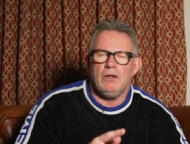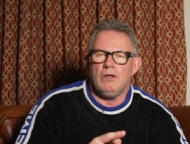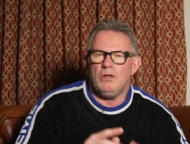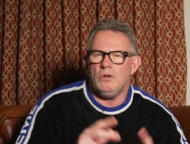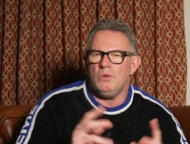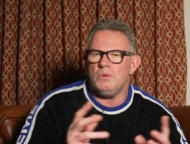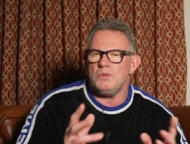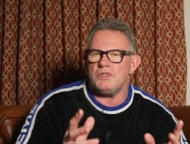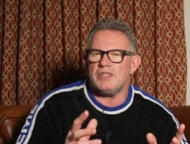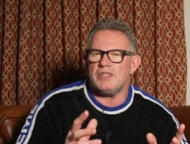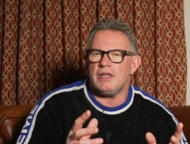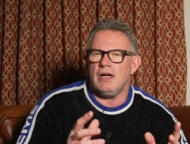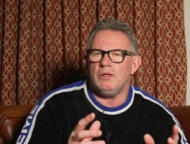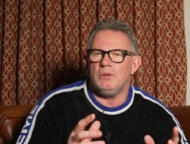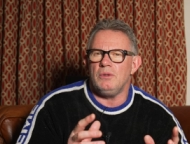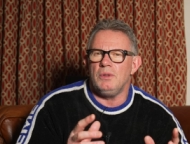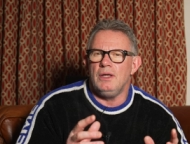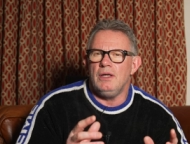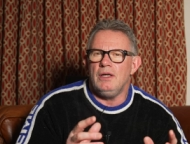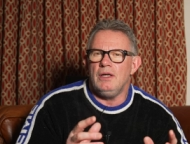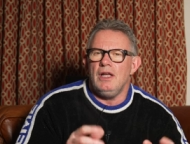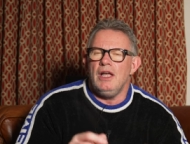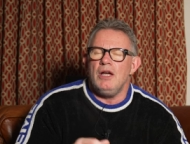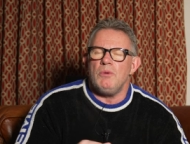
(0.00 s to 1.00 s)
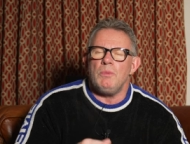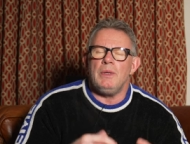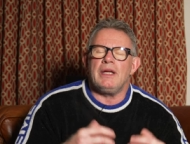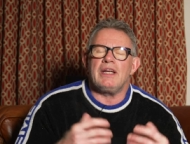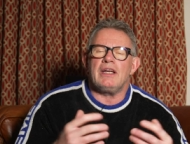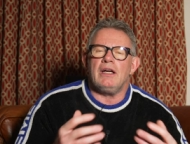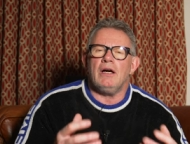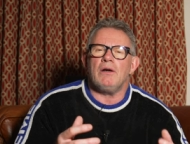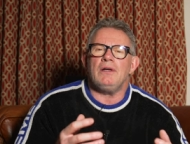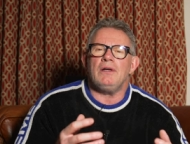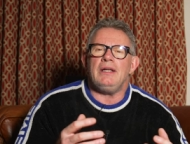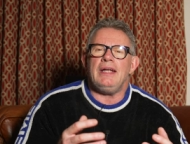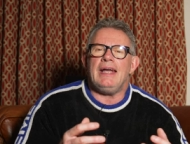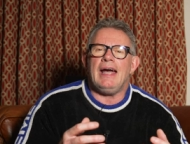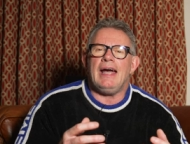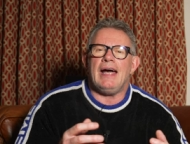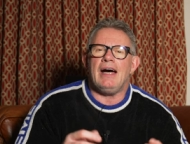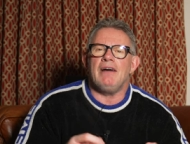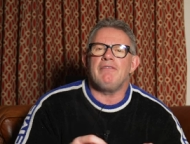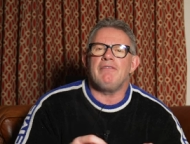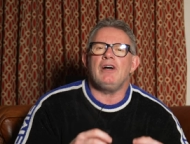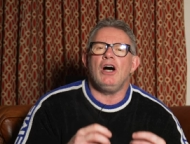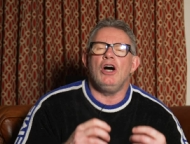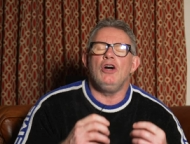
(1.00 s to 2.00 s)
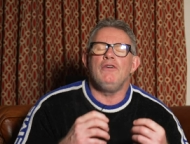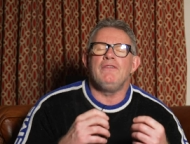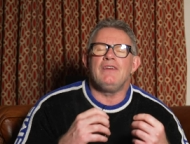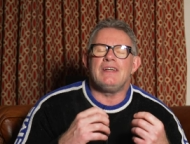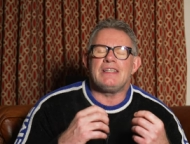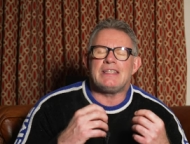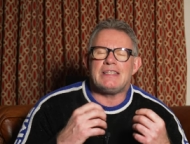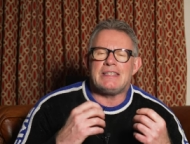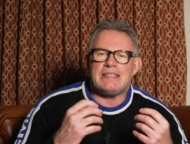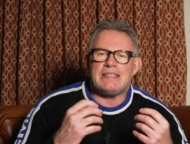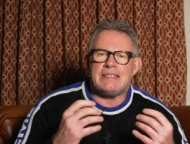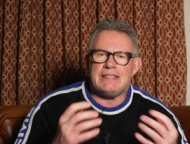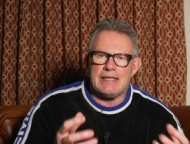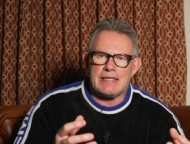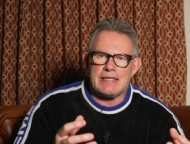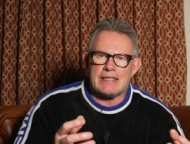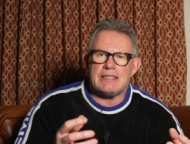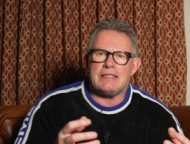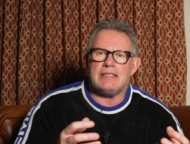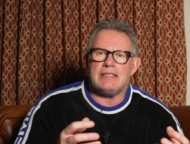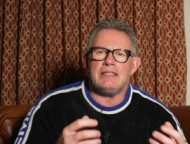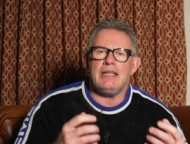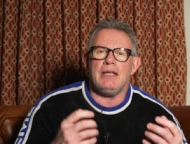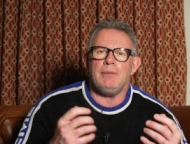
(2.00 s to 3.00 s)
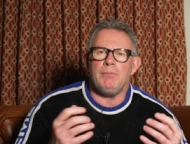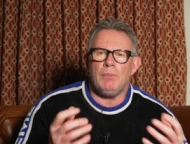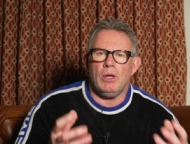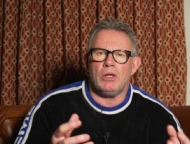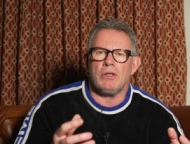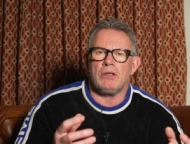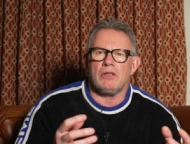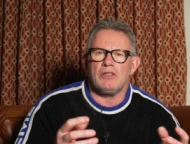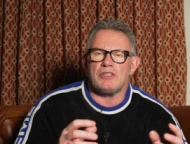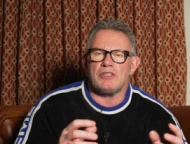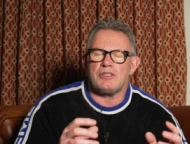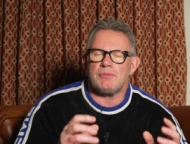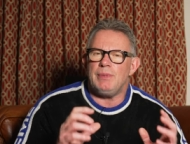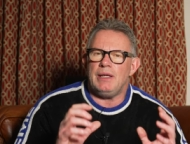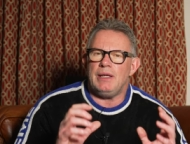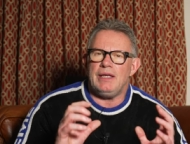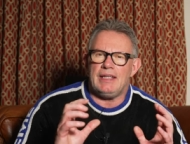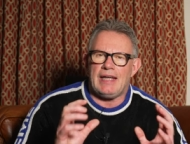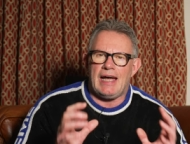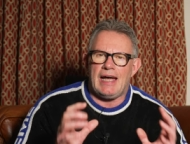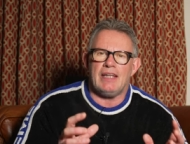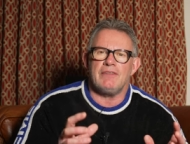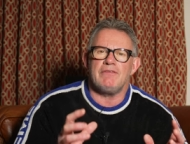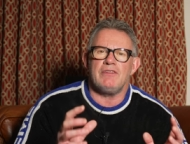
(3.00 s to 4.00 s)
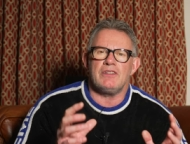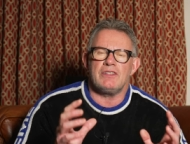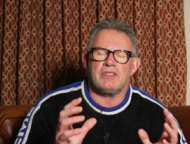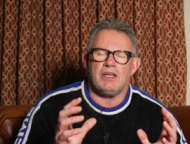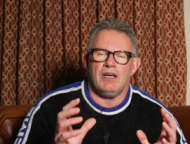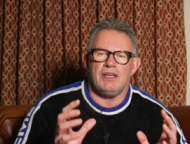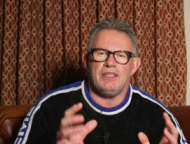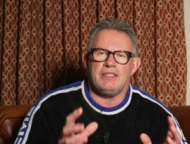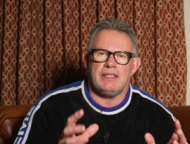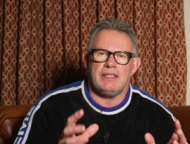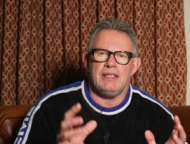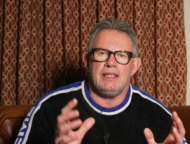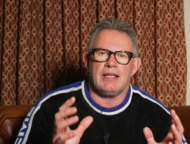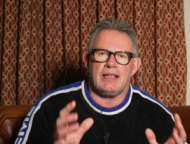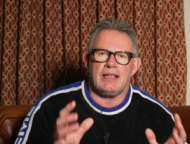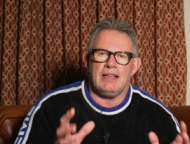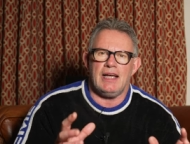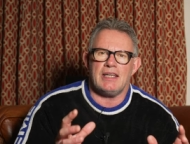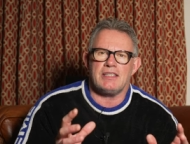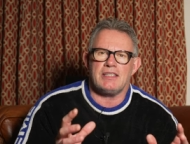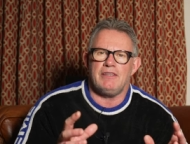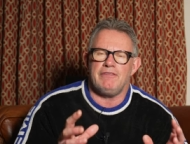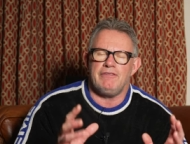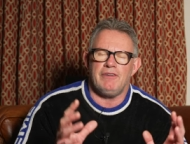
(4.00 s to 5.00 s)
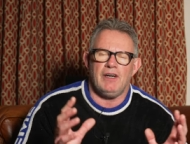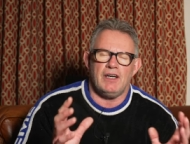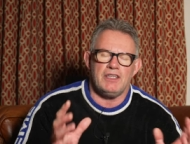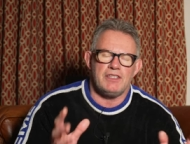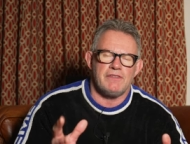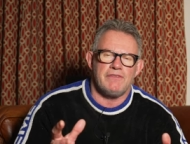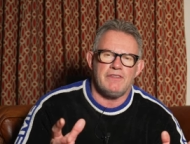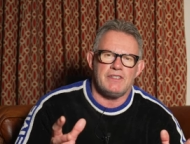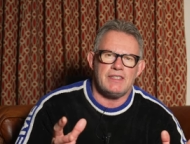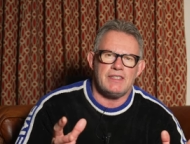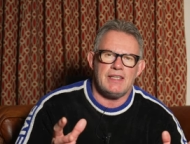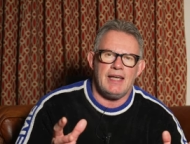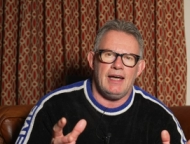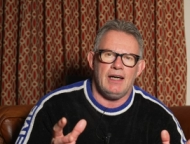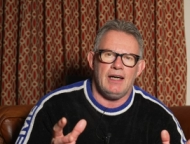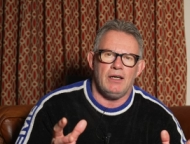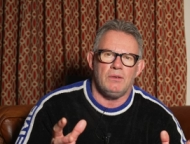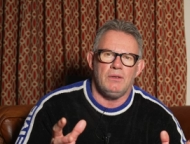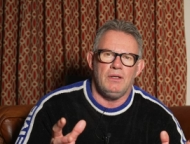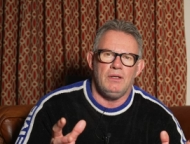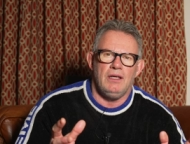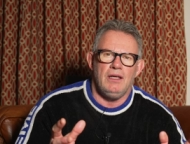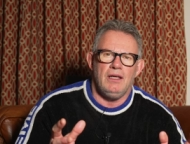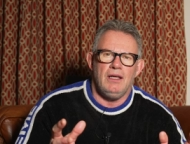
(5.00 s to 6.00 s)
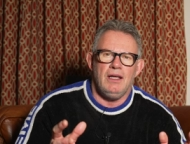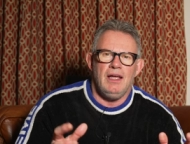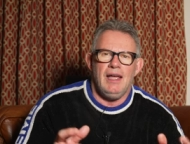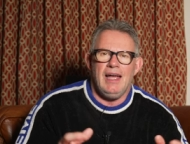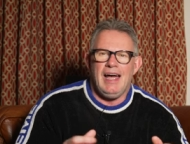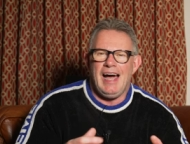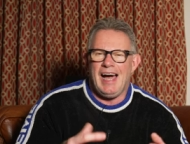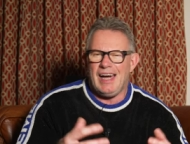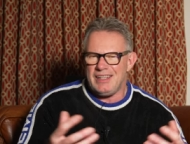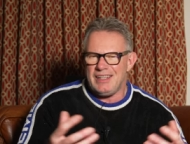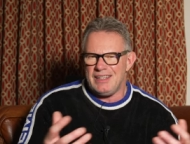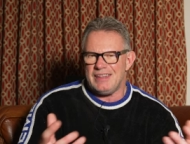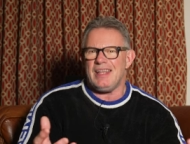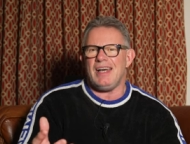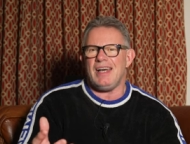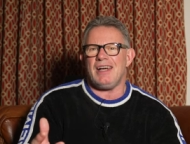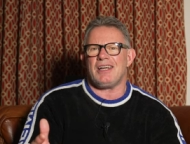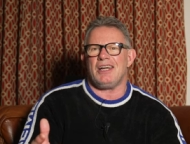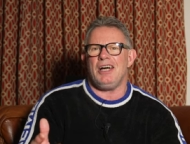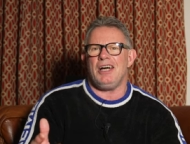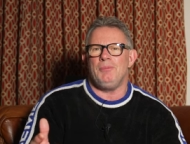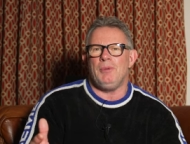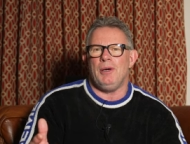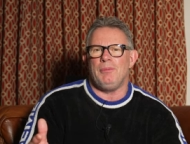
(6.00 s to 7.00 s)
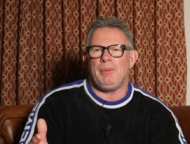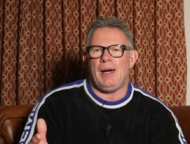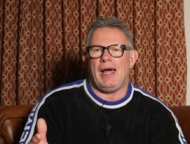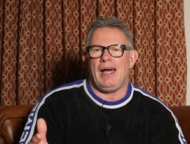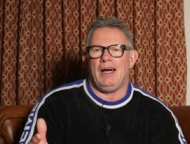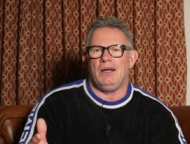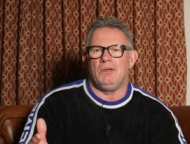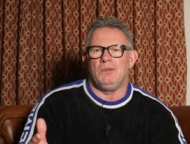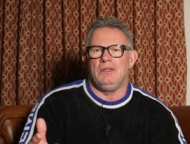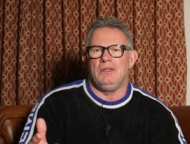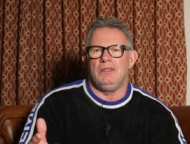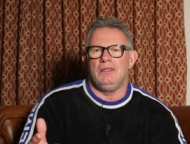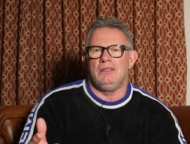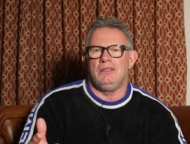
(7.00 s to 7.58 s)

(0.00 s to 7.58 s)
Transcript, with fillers: Also, we currently have over 60 models being advertised in the classifieds for sale. How did that come about?